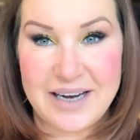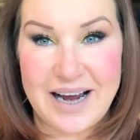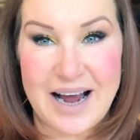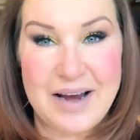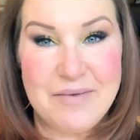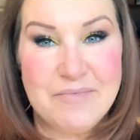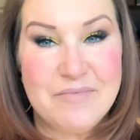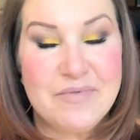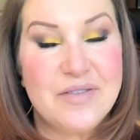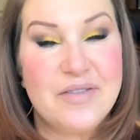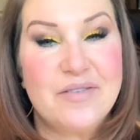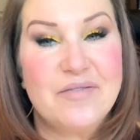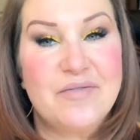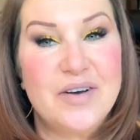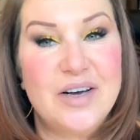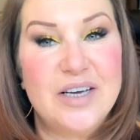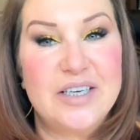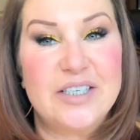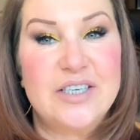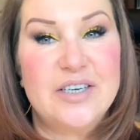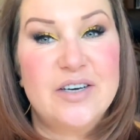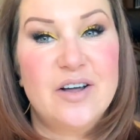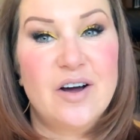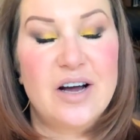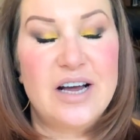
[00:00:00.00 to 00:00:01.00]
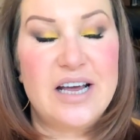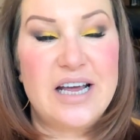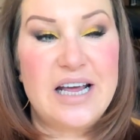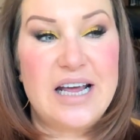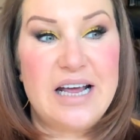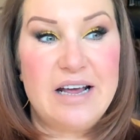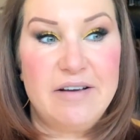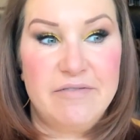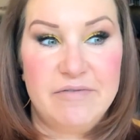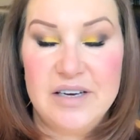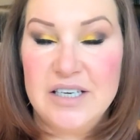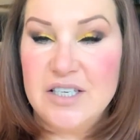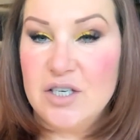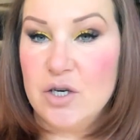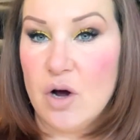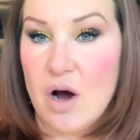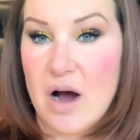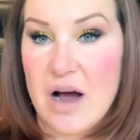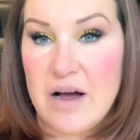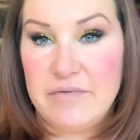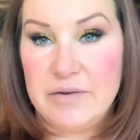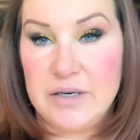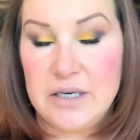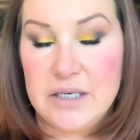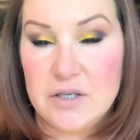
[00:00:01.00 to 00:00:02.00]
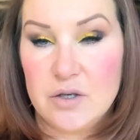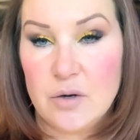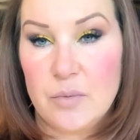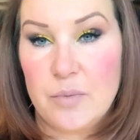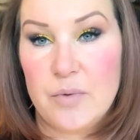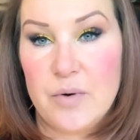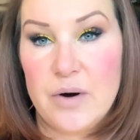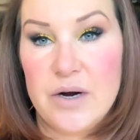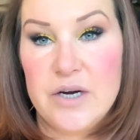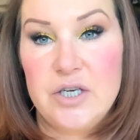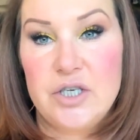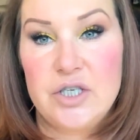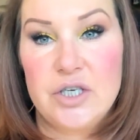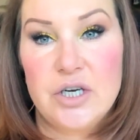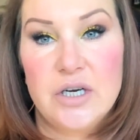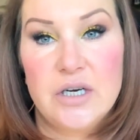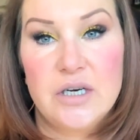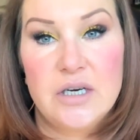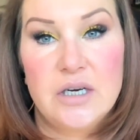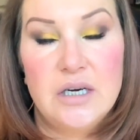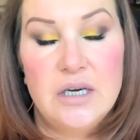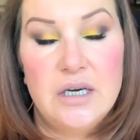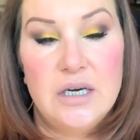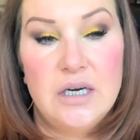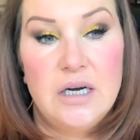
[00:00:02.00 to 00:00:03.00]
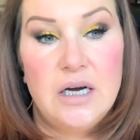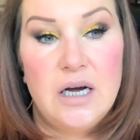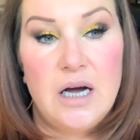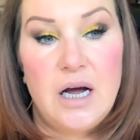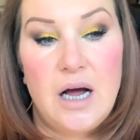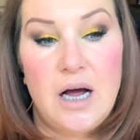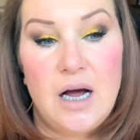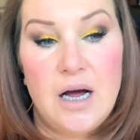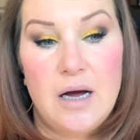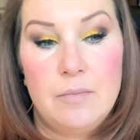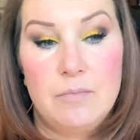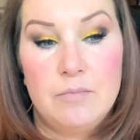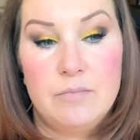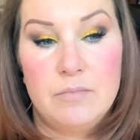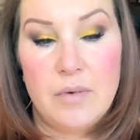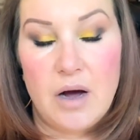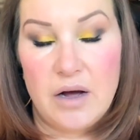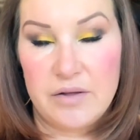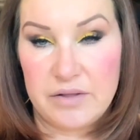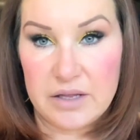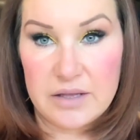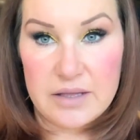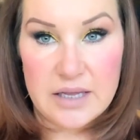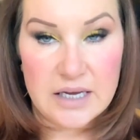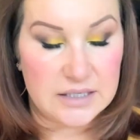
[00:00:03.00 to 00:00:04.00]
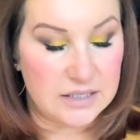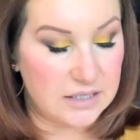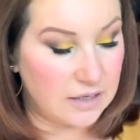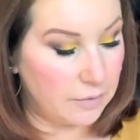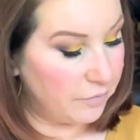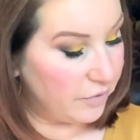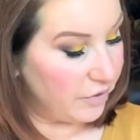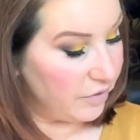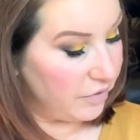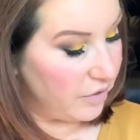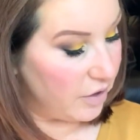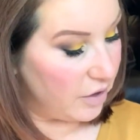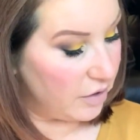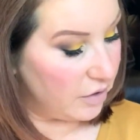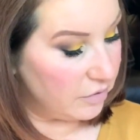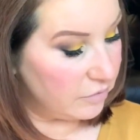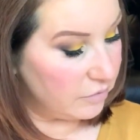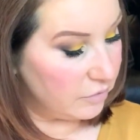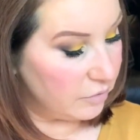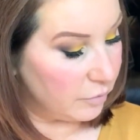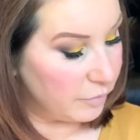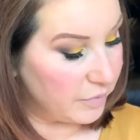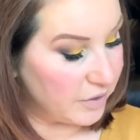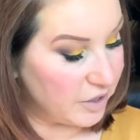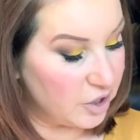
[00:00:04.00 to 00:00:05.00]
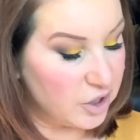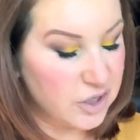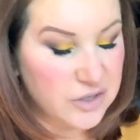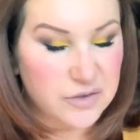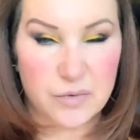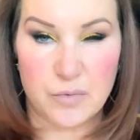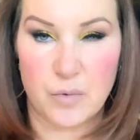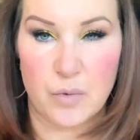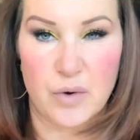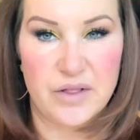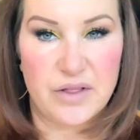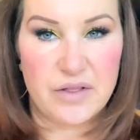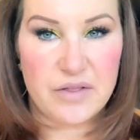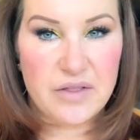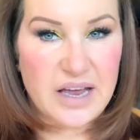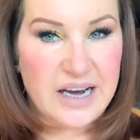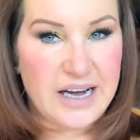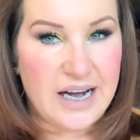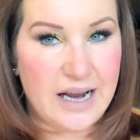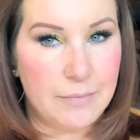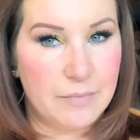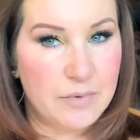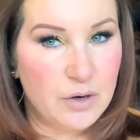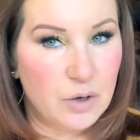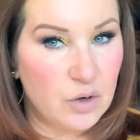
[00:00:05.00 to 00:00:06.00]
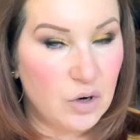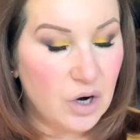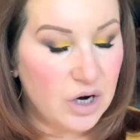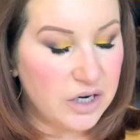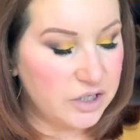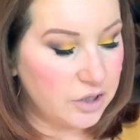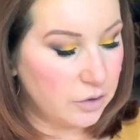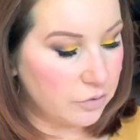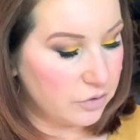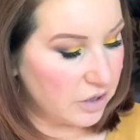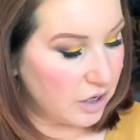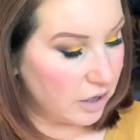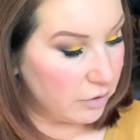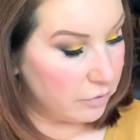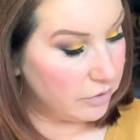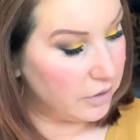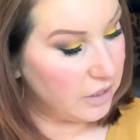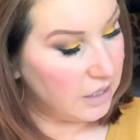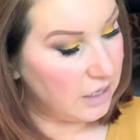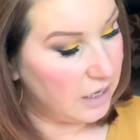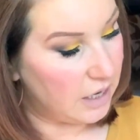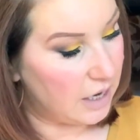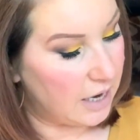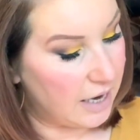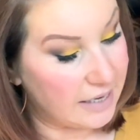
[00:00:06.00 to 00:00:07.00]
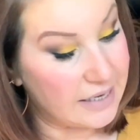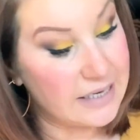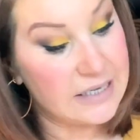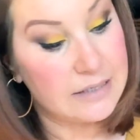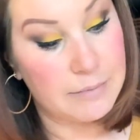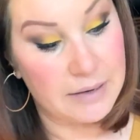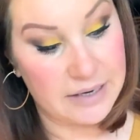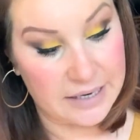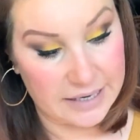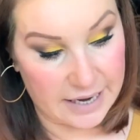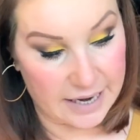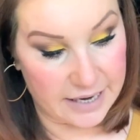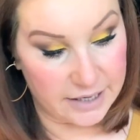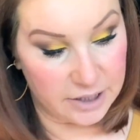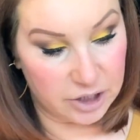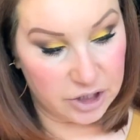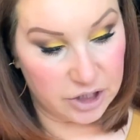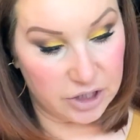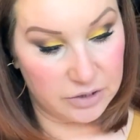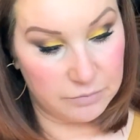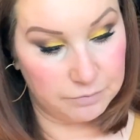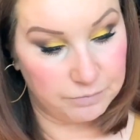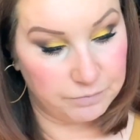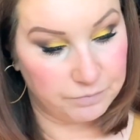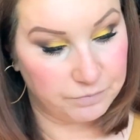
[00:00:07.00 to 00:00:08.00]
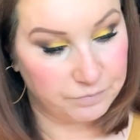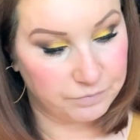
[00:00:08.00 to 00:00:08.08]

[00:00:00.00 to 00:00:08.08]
game for the first night if he's not having his operation. I think that's something that will be useful. Whether they let me or not, I don't know. And his medication.